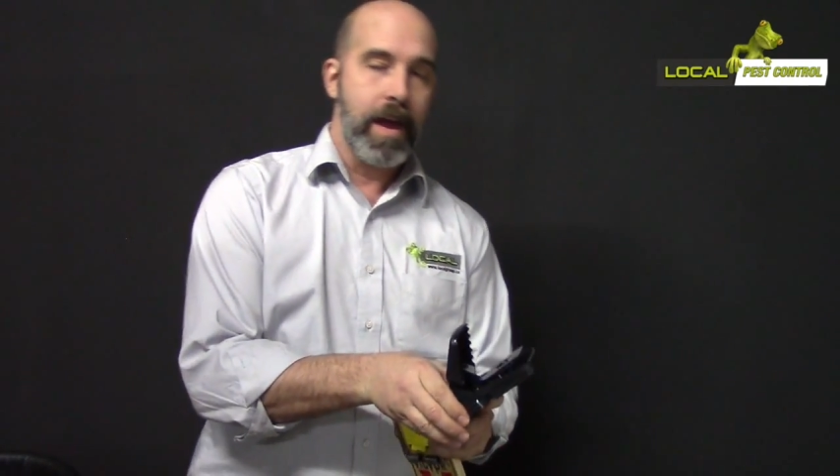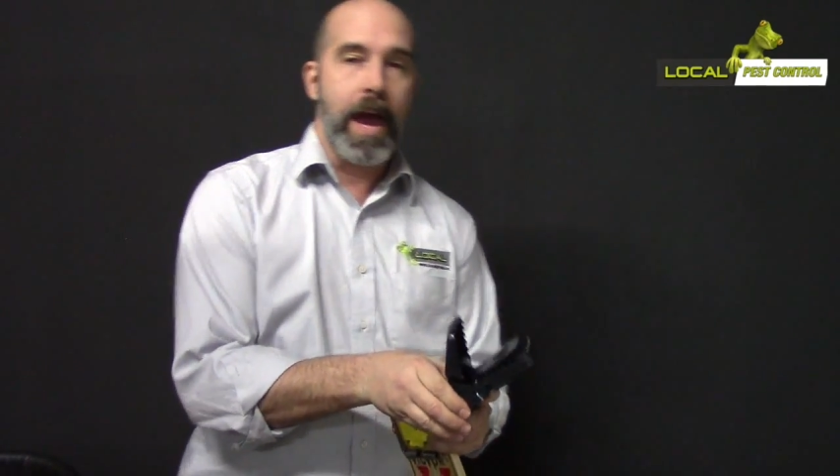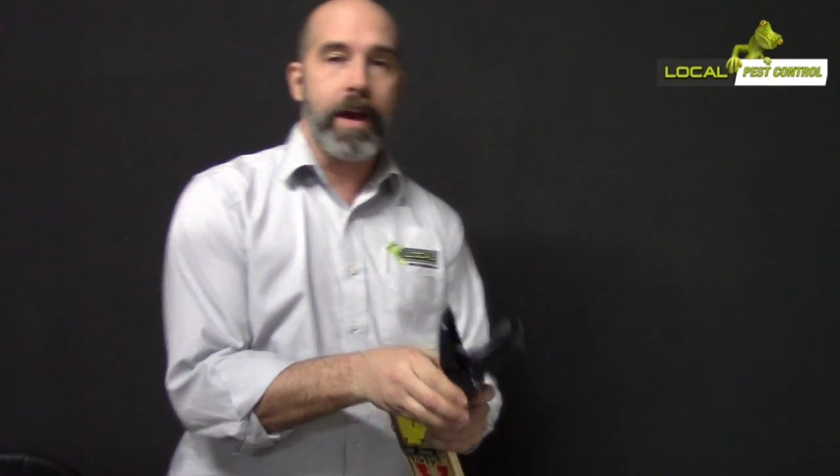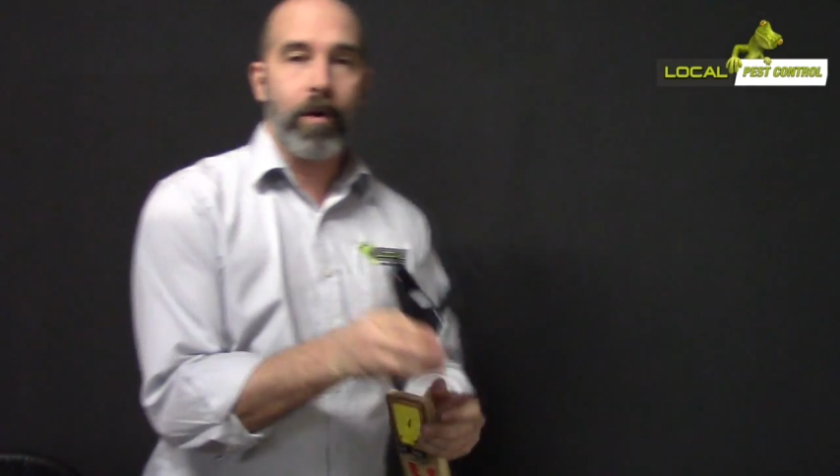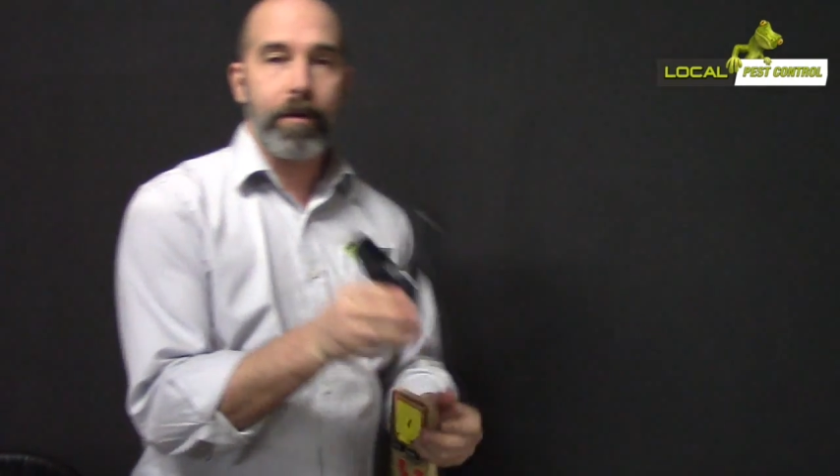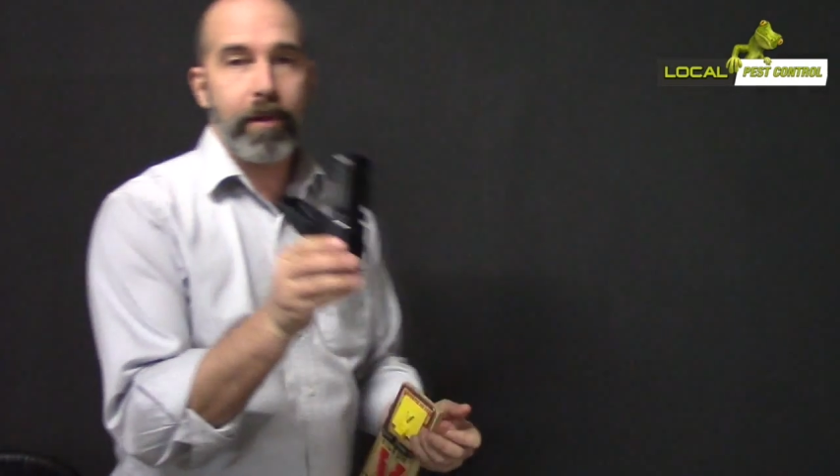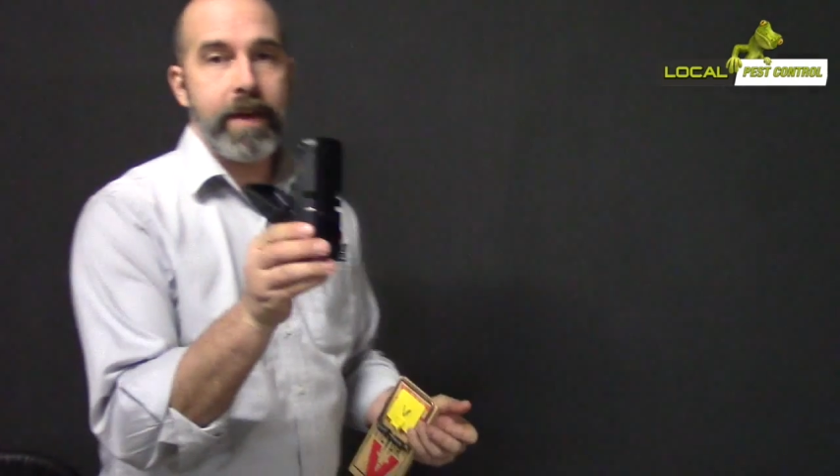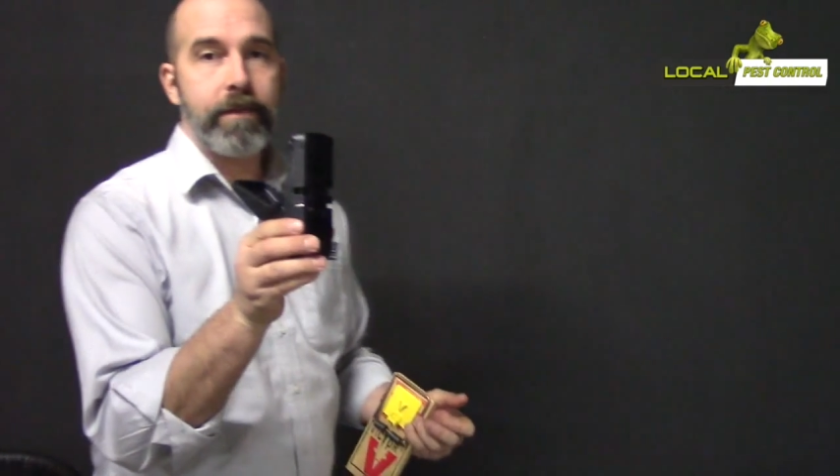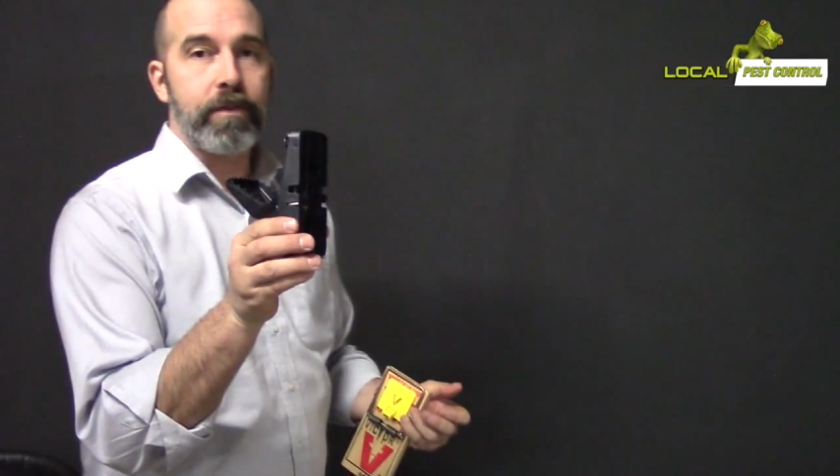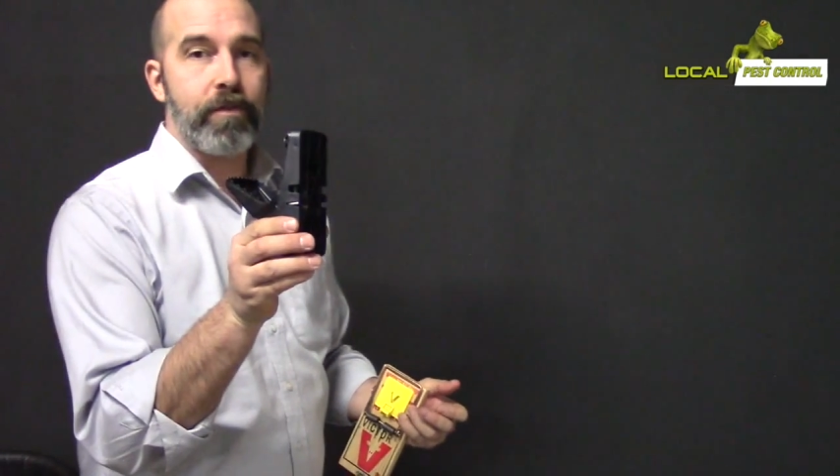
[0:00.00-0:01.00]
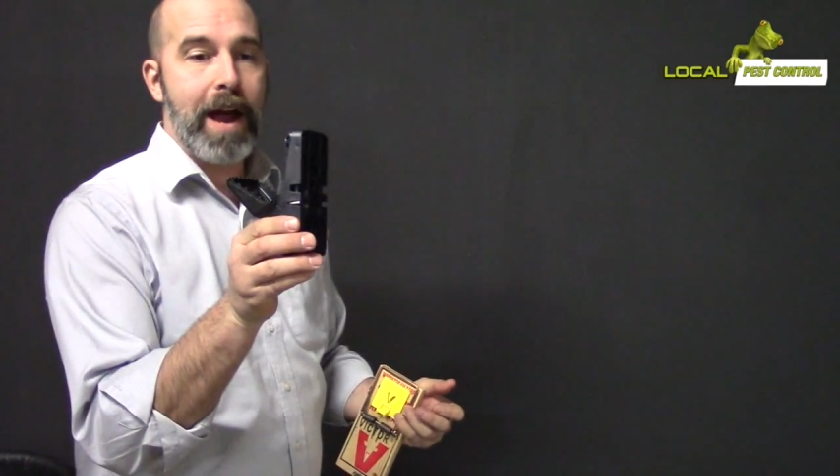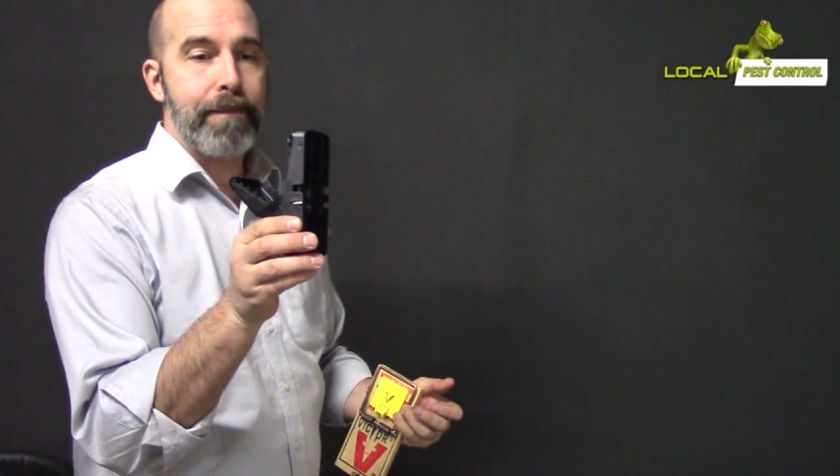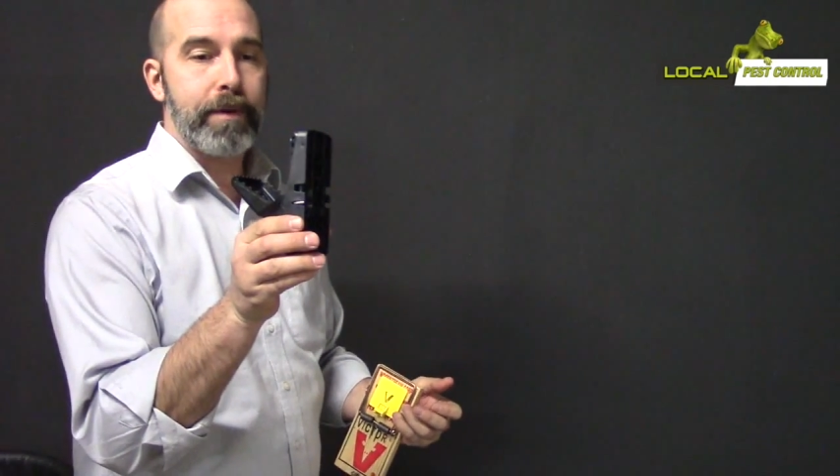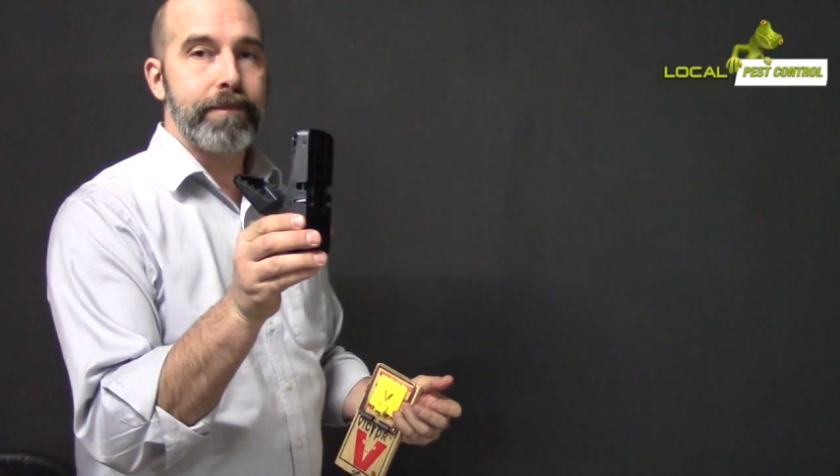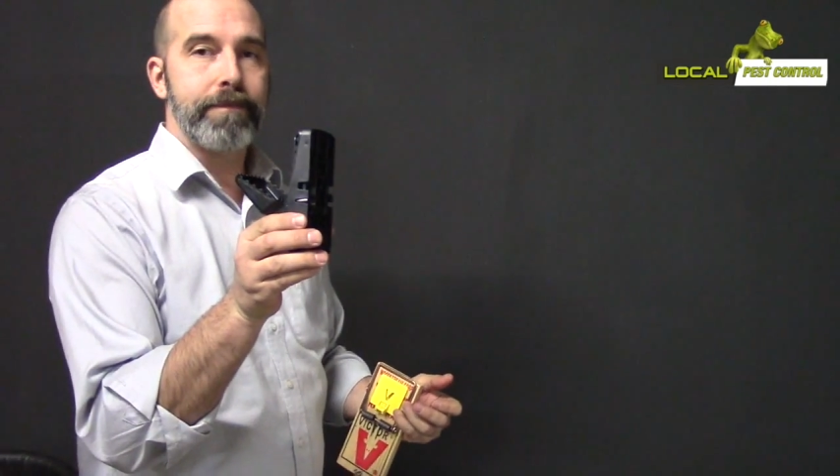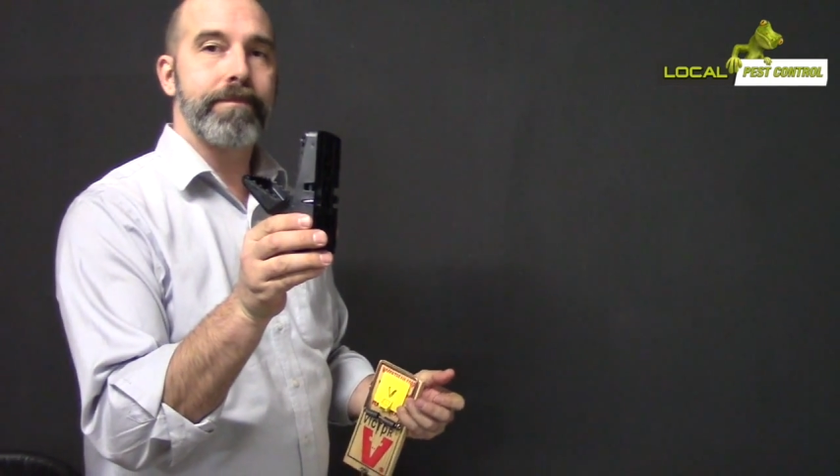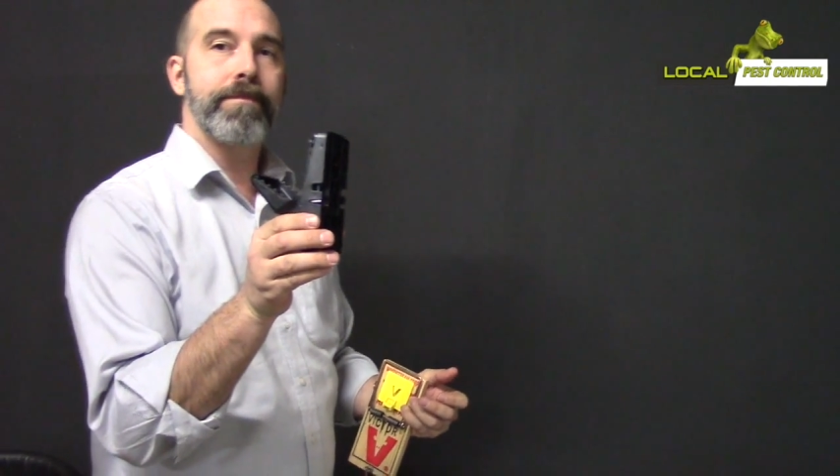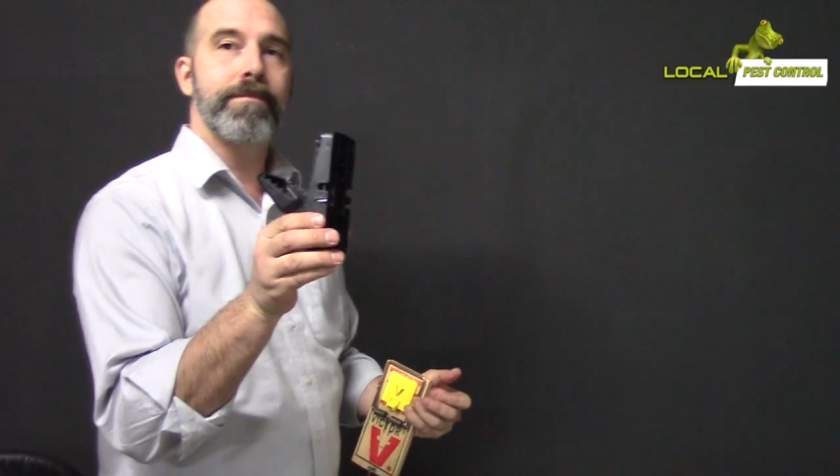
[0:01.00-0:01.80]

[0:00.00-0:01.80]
and you want to place the trap